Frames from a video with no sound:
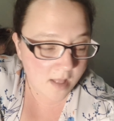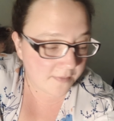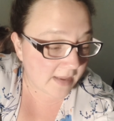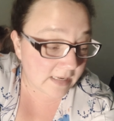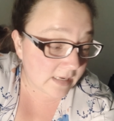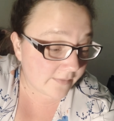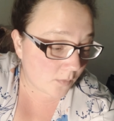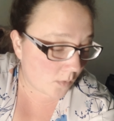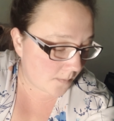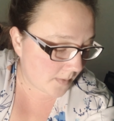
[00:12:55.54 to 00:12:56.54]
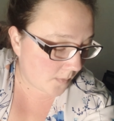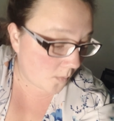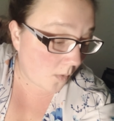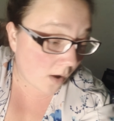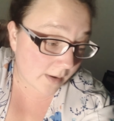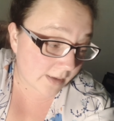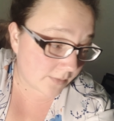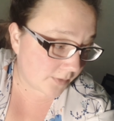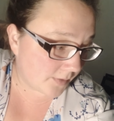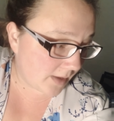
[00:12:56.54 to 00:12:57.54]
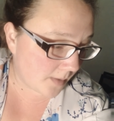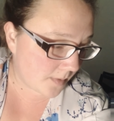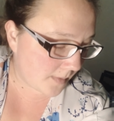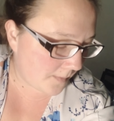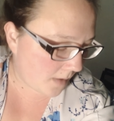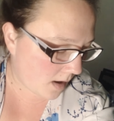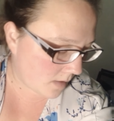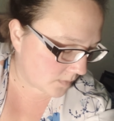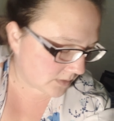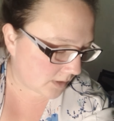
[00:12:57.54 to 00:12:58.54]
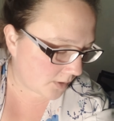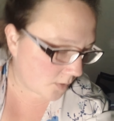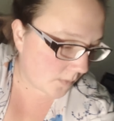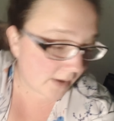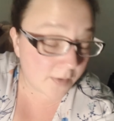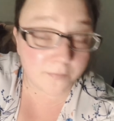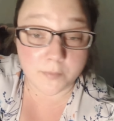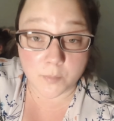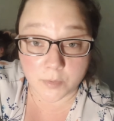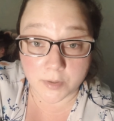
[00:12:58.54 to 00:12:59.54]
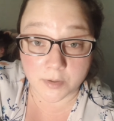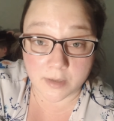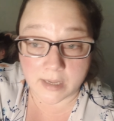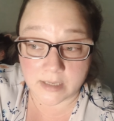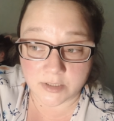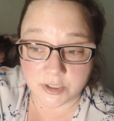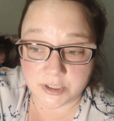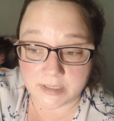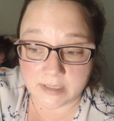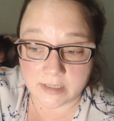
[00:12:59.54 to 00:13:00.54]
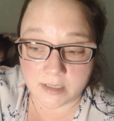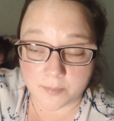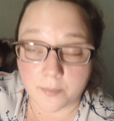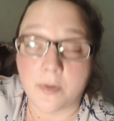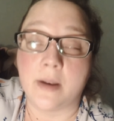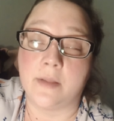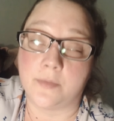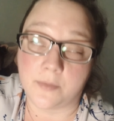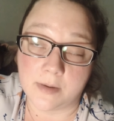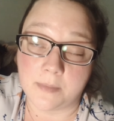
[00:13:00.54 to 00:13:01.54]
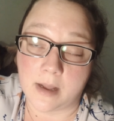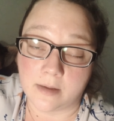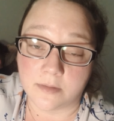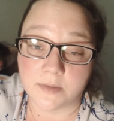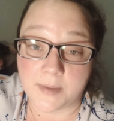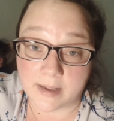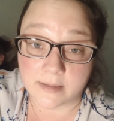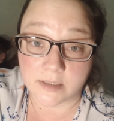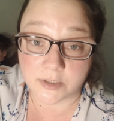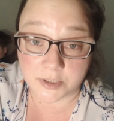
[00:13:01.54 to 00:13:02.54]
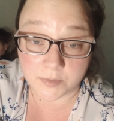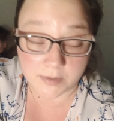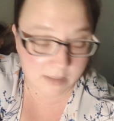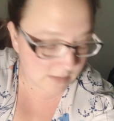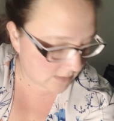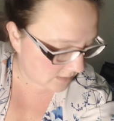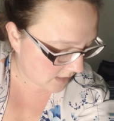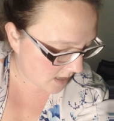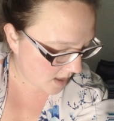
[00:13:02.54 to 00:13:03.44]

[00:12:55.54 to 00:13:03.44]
They didn't even want people walking through there, but my mom was on her way home from work, and she ended up running 3 miles back there to us.